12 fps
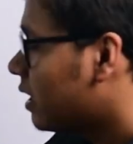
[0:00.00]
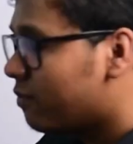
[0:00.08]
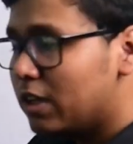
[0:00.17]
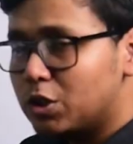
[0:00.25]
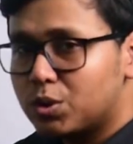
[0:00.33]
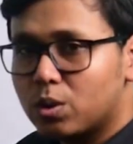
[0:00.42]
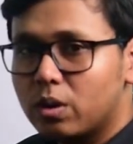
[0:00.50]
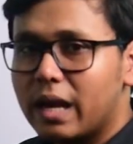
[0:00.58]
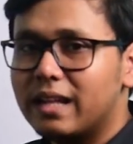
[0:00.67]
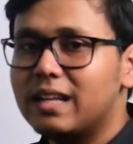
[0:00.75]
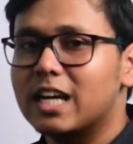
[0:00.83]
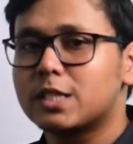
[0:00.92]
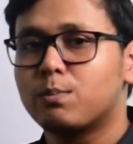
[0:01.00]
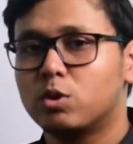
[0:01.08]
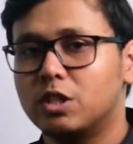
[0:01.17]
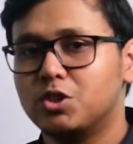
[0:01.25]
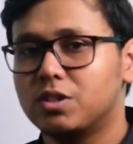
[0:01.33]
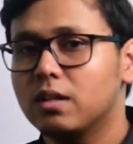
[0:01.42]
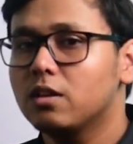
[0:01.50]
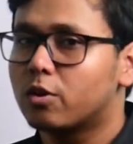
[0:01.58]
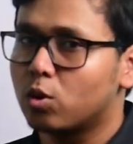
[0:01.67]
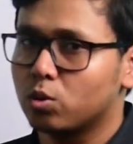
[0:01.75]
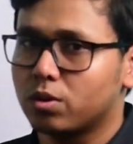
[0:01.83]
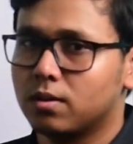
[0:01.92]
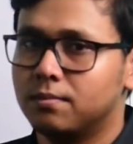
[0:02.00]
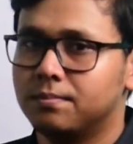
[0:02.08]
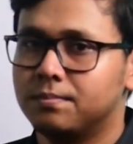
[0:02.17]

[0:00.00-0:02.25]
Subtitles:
will show an exponential growth.